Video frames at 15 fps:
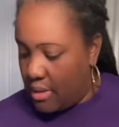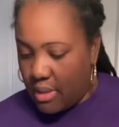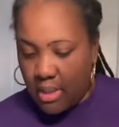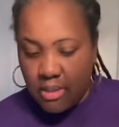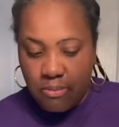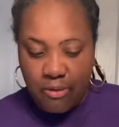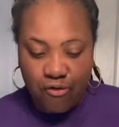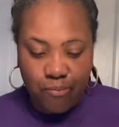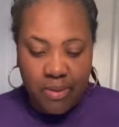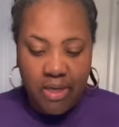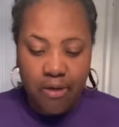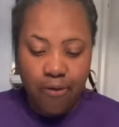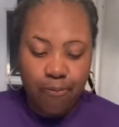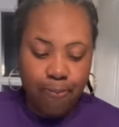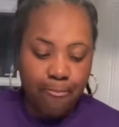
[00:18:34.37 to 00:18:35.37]
That's much
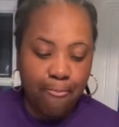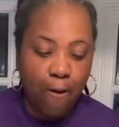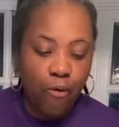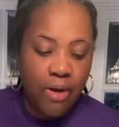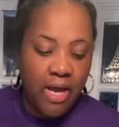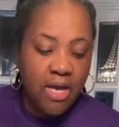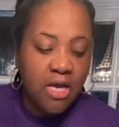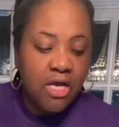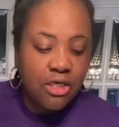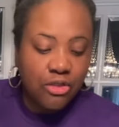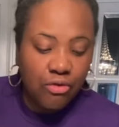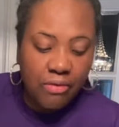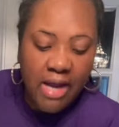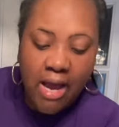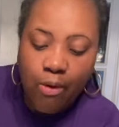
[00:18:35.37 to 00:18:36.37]
better. Okay. So
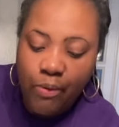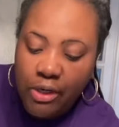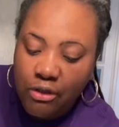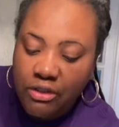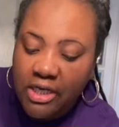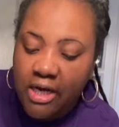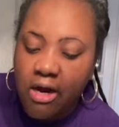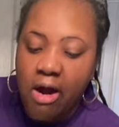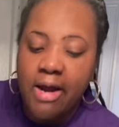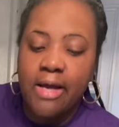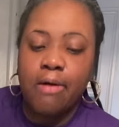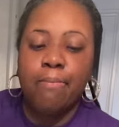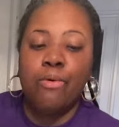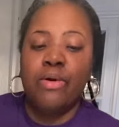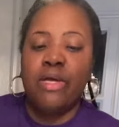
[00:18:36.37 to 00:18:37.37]
now we're going to take our edible